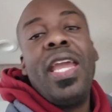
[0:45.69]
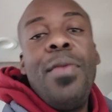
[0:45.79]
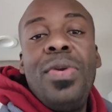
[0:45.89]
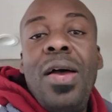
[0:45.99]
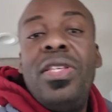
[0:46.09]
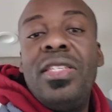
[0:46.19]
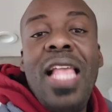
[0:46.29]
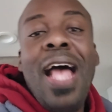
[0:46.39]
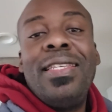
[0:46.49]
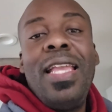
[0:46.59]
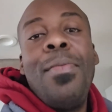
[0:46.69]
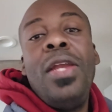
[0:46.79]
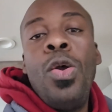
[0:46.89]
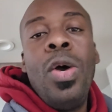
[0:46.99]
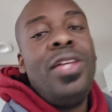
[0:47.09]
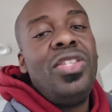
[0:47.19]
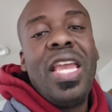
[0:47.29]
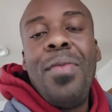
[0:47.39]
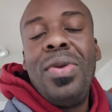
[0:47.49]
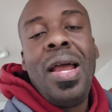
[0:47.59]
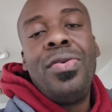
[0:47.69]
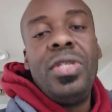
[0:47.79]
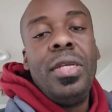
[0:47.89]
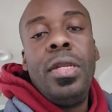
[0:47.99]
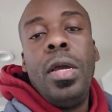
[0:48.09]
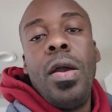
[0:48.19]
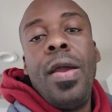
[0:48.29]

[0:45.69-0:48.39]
I can't pronounce his last name. I know it. I just can't pronounce it.